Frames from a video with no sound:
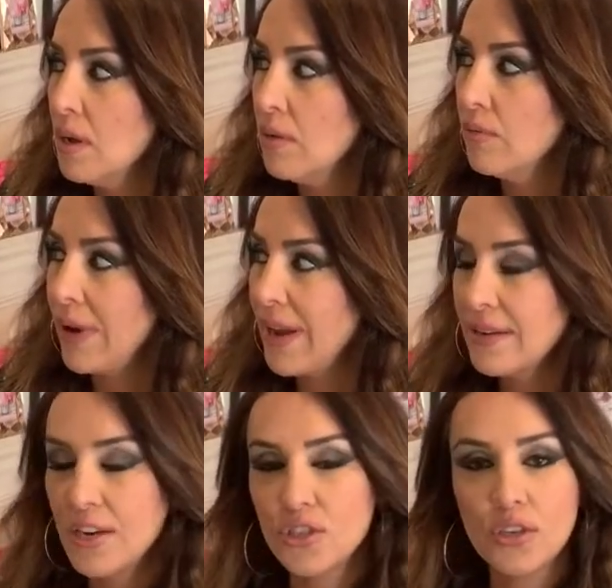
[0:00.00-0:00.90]

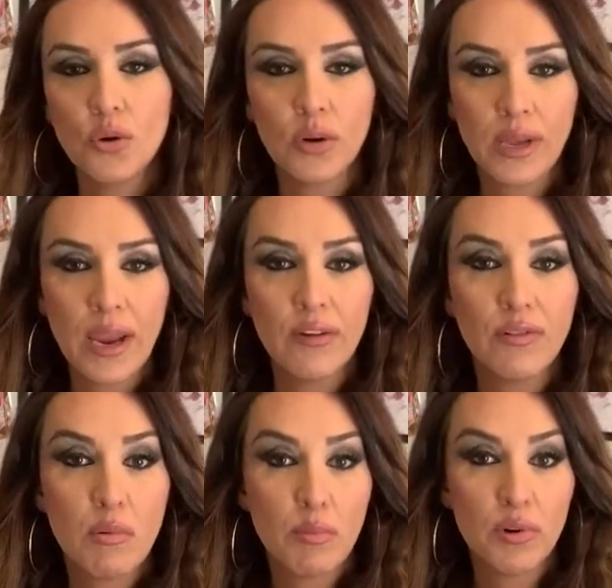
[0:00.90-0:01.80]
recognition or care
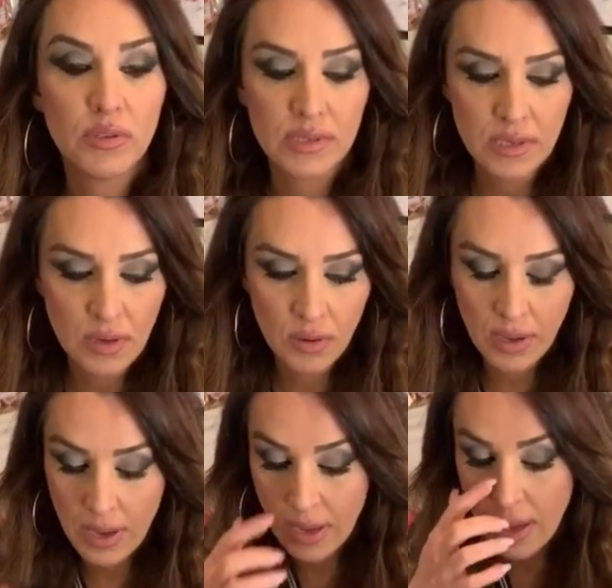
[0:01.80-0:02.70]
from a person,
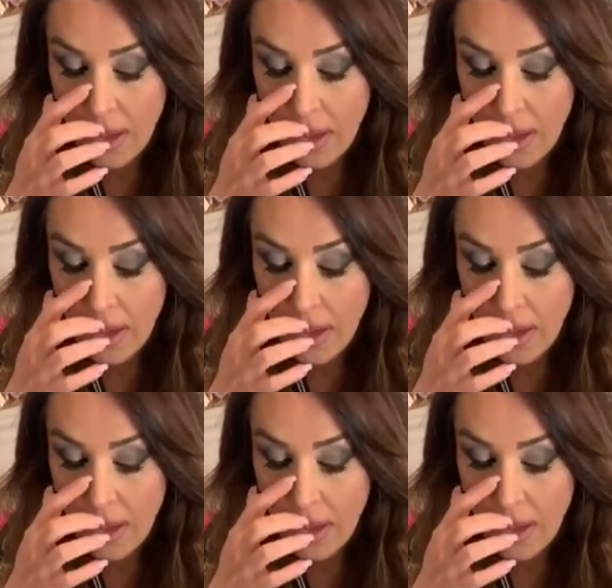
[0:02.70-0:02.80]
okay?